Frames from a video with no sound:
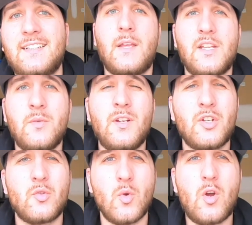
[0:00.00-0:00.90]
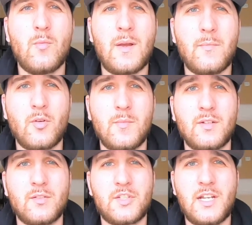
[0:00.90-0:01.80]
I just want to grow my
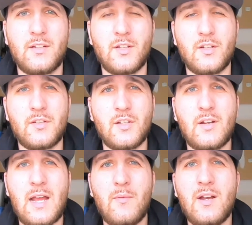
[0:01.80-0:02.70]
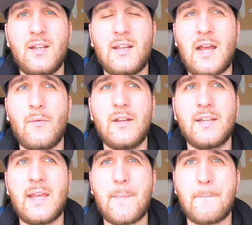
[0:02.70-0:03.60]
MotoMiracle channel though, you know. I want to
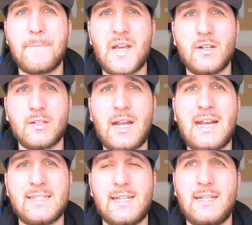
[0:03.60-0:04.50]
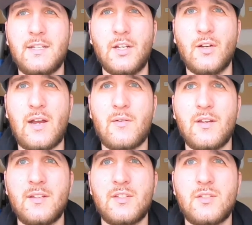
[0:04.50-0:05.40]
get better content, you know. I
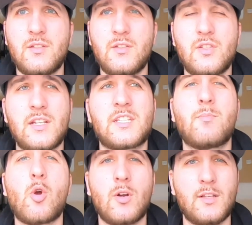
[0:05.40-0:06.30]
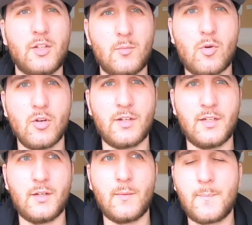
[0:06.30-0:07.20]
want to explore a little more, you
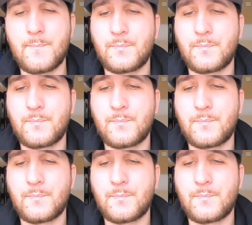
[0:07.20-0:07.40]
know.